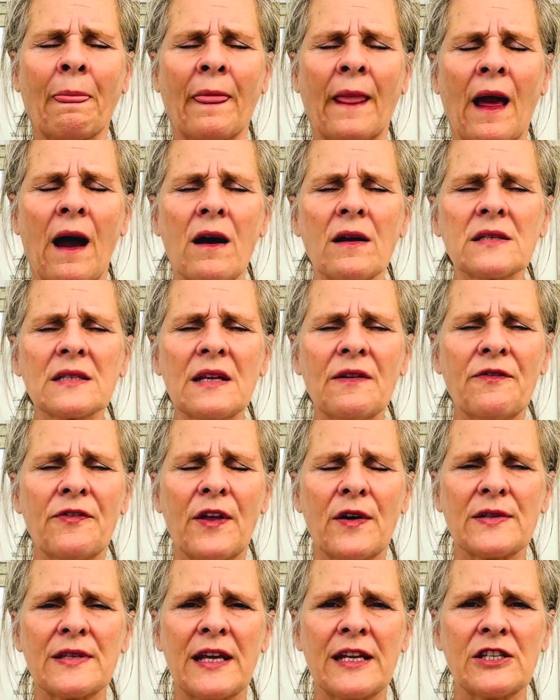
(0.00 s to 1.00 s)
asking for
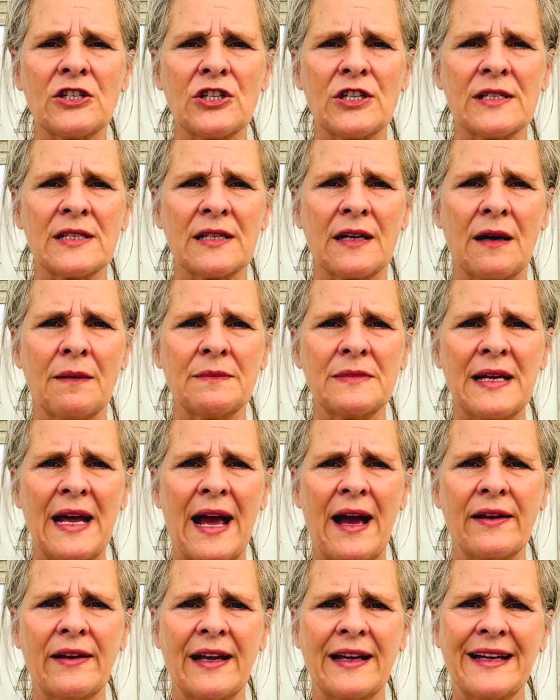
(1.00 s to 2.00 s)
those energies to come
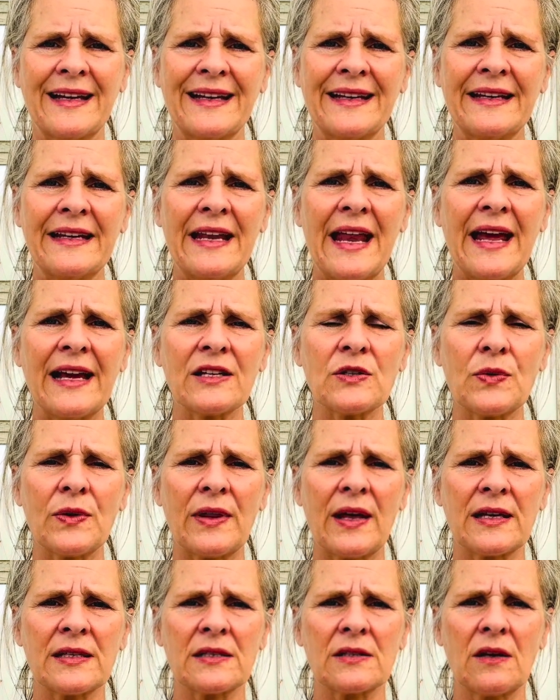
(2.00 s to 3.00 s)
down and connect with
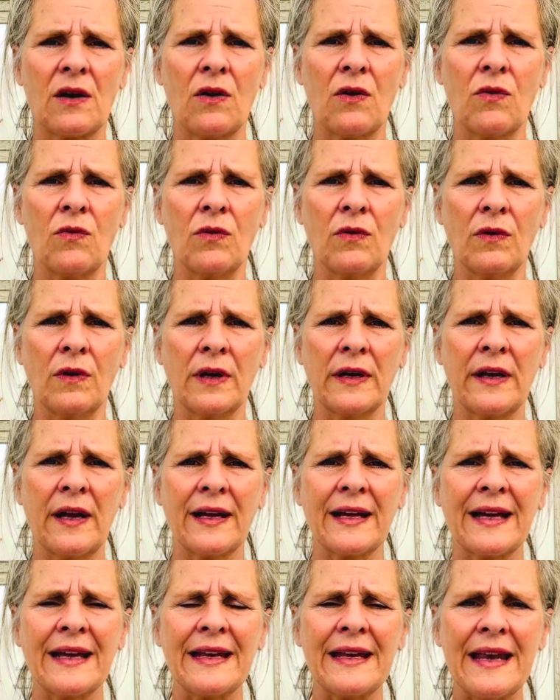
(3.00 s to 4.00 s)
our soul. Can
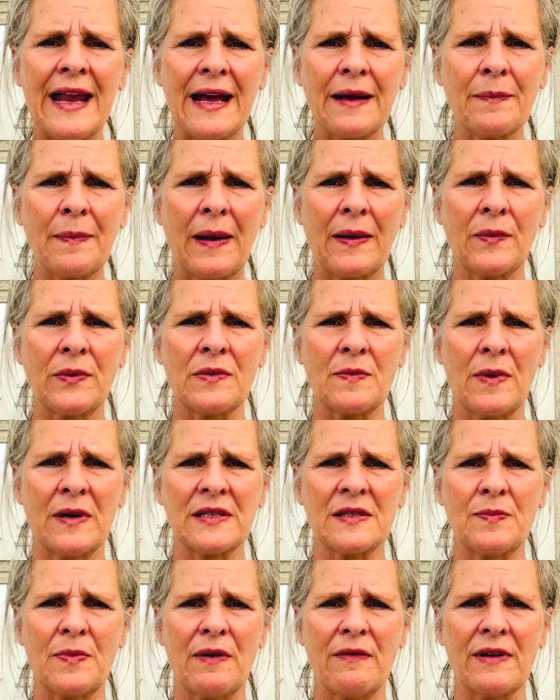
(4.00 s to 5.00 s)
I connect back with my
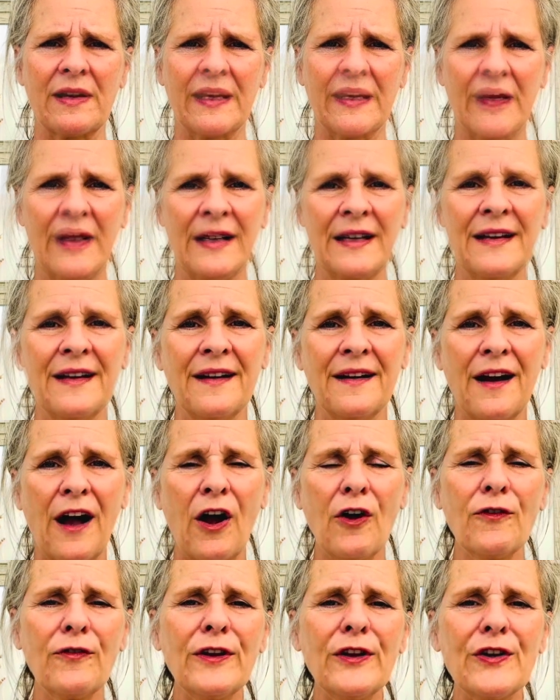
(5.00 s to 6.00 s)
spirit?
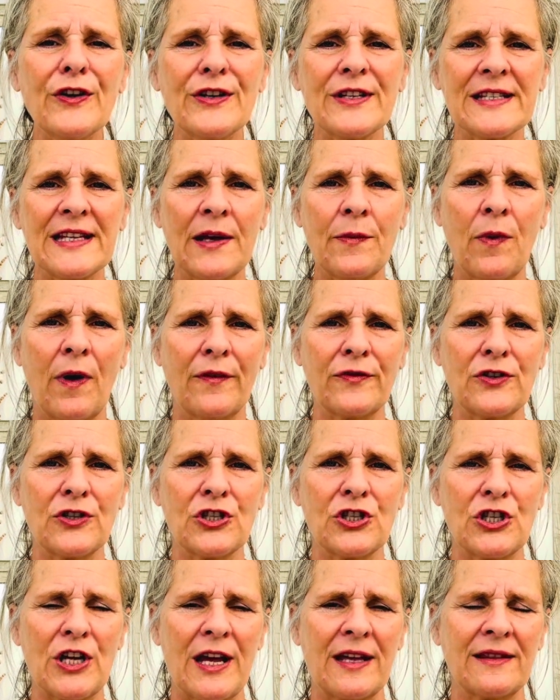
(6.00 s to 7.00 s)
Hopefully you can see what I've just
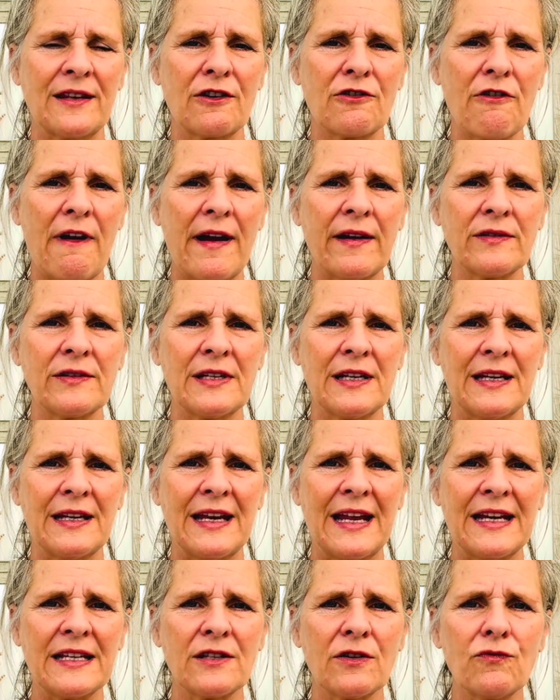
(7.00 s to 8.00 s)
shared, that grounding
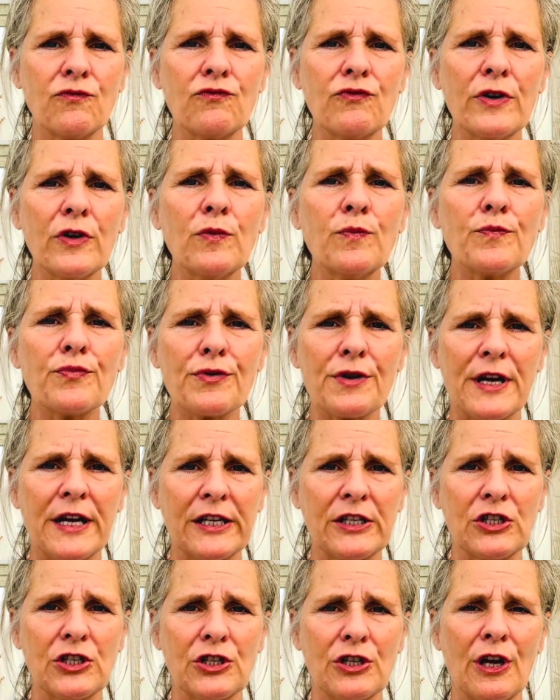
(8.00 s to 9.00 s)
is a real
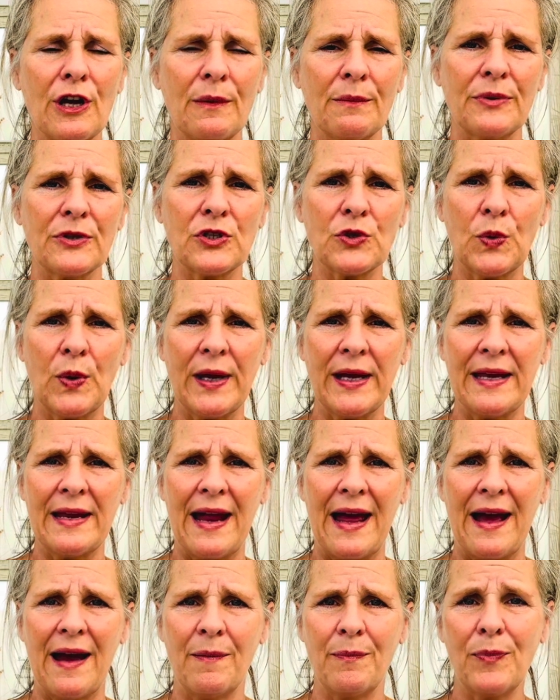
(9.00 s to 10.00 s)
bridge between
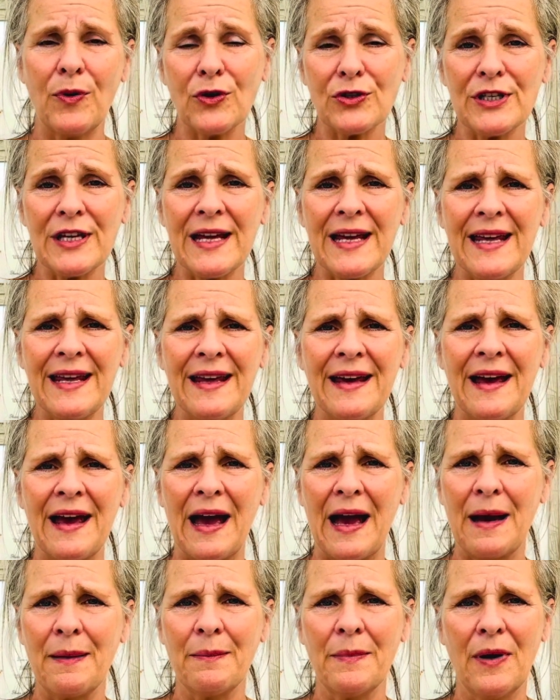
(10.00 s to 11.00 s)
our body,
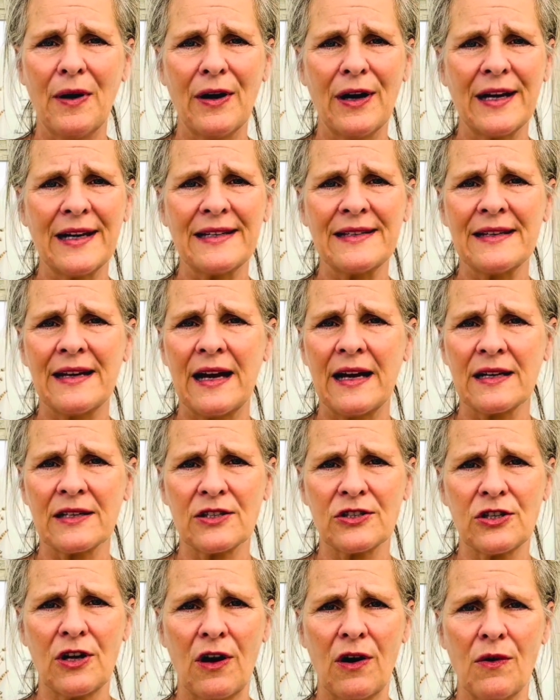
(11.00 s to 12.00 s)
our mind, our
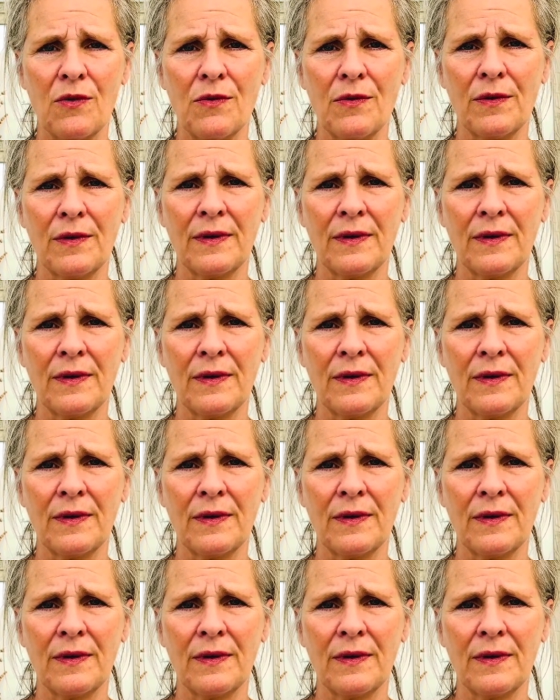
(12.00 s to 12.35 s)
soul.